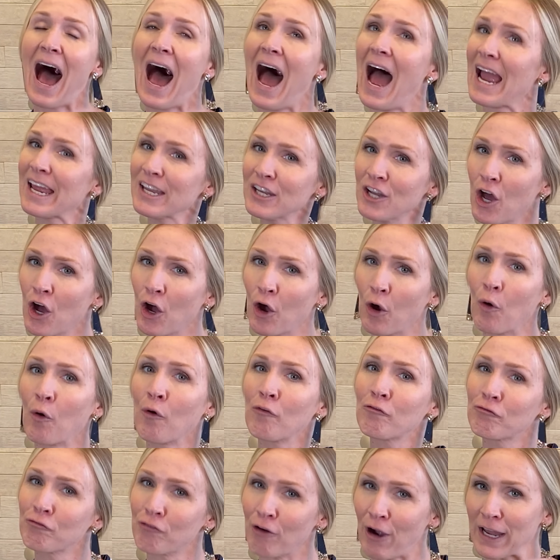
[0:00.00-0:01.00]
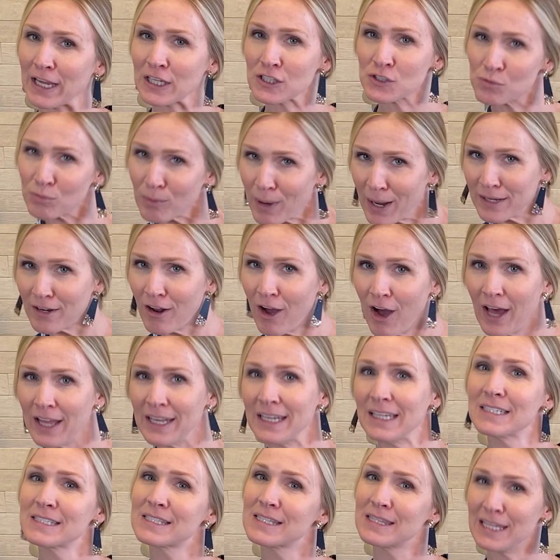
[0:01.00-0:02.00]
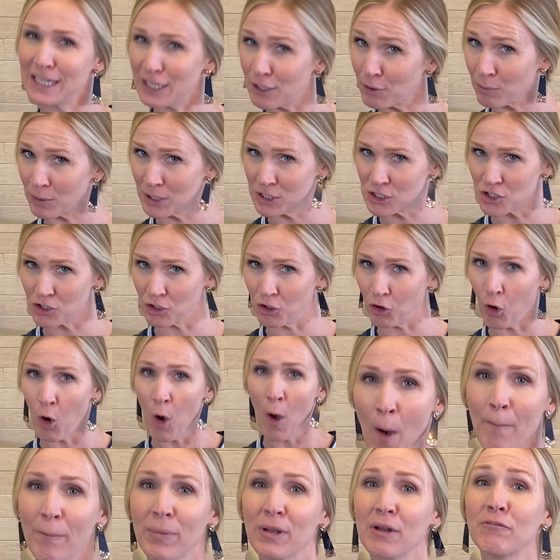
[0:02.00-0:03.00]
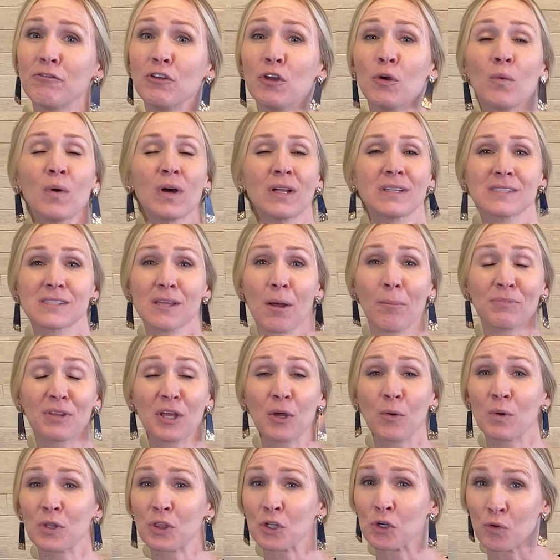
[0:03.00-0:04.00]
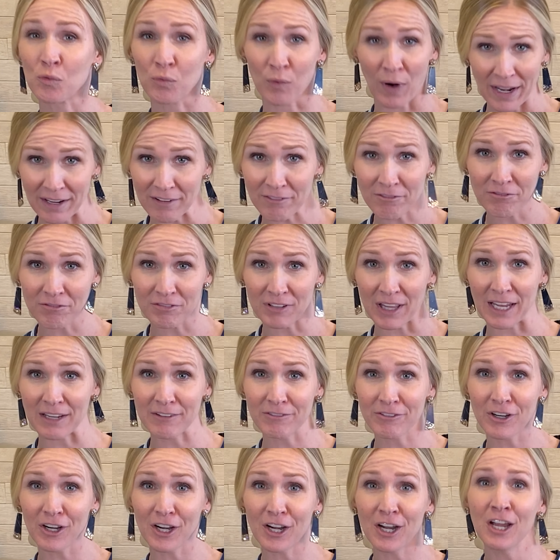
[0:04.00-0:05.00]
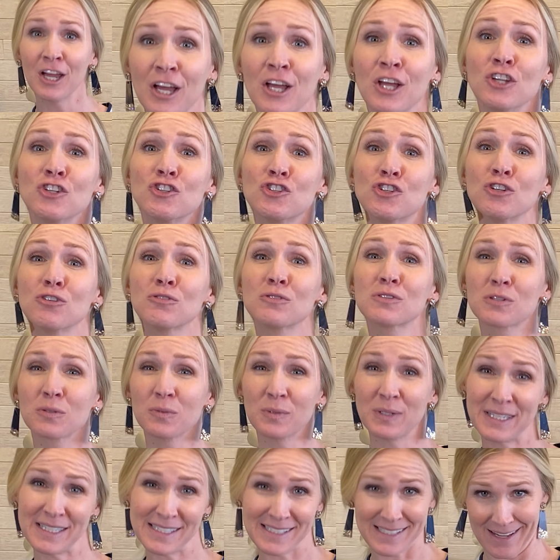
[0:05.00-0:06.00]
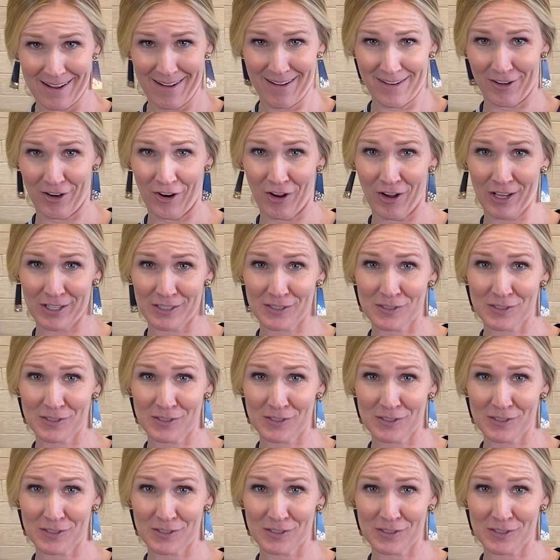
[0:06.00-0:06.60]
I know Frank's Red Hot is the original, but if you want something with great flavor, choose Louisiana Hot